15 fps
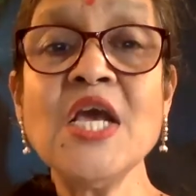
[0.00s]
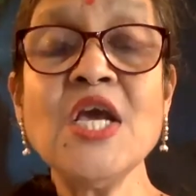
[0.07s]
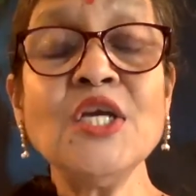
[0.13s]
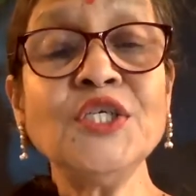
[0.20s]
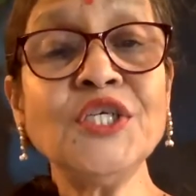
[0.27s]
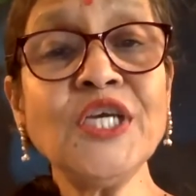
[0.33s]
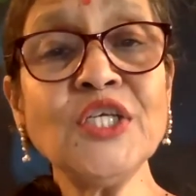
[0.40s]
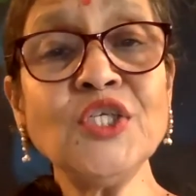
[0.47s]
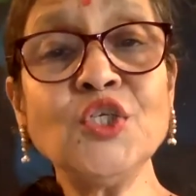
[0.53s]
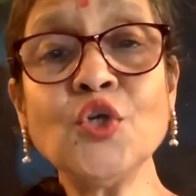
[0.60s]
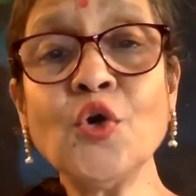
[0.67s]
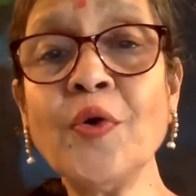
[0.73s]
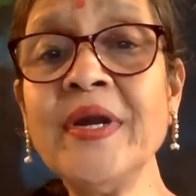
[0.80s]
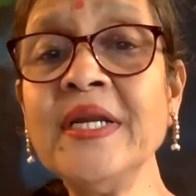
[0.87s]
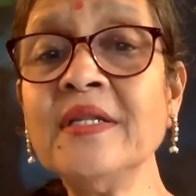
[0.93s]
She
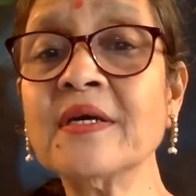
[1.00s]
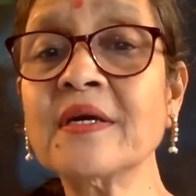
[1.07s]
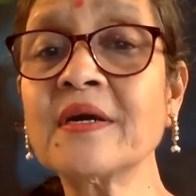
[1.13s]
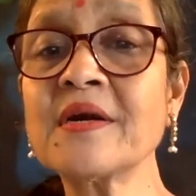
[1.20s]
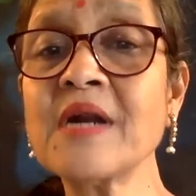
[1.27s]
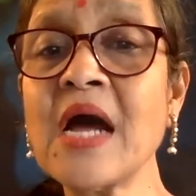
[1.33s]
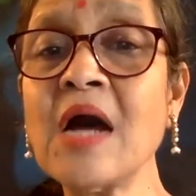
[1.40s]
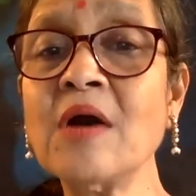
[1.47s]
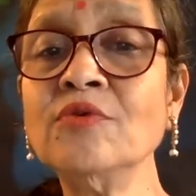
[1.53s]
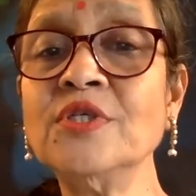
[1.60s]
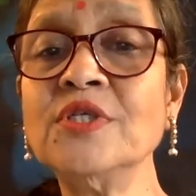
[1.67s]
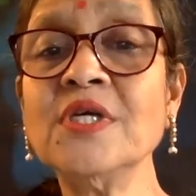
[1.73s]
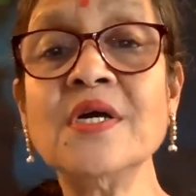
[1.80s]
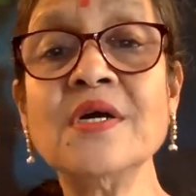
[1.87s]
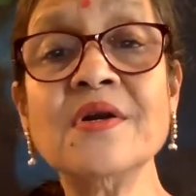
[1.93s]
joined the crowd
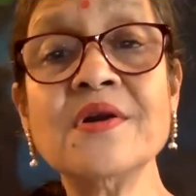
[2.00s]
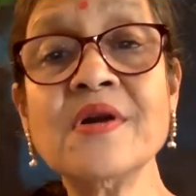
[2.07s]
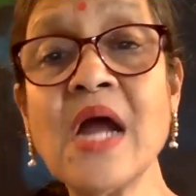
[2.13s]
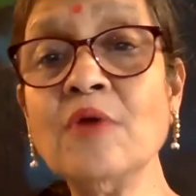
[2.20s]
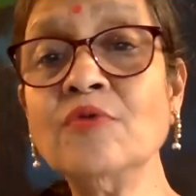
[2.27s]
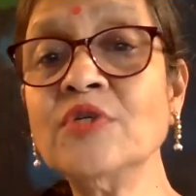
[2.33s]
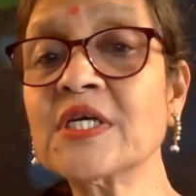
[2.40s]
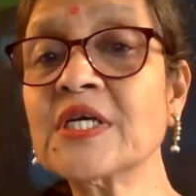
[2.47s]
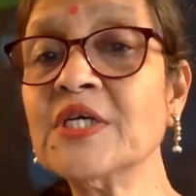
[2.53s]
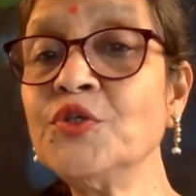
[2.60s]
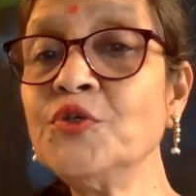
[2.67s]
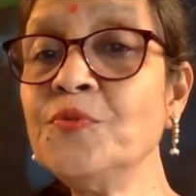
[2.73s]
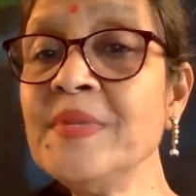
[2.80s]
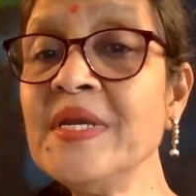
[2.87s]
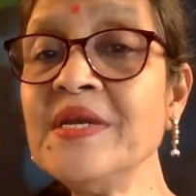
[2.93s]
round a
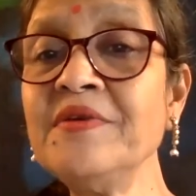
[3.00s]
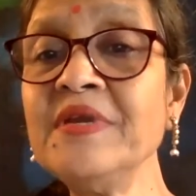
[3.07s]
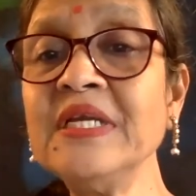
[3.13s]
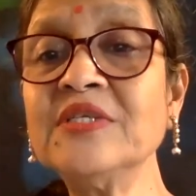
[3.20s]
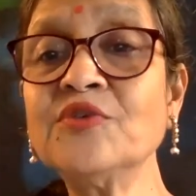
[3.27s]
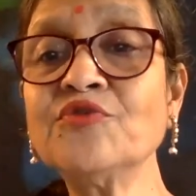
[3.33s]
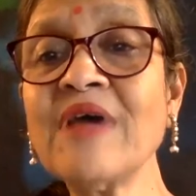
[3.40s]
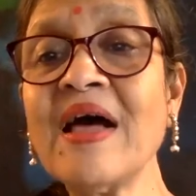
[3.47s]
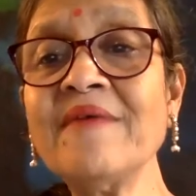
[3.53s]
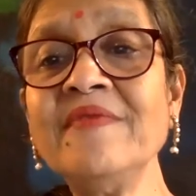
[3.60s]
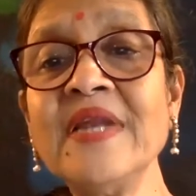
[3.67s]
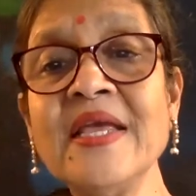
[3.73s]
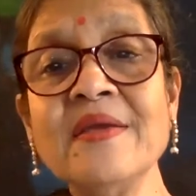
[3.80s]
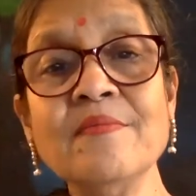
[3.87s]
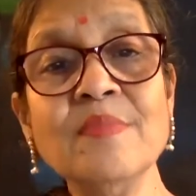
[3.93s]
Kashmiri
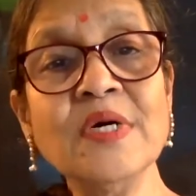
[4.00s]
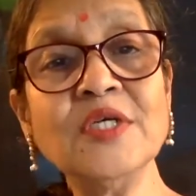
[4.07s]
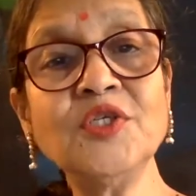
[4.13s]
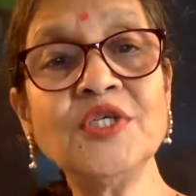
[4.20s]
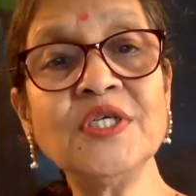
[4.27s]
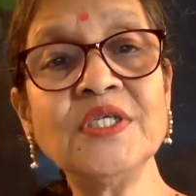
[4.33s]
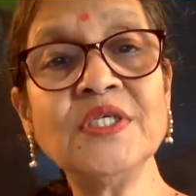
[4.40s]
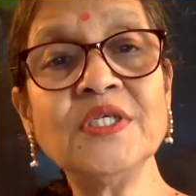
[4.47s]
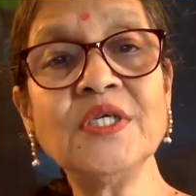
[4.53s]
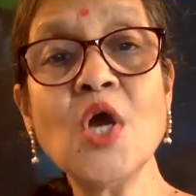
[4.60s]
traveling merchant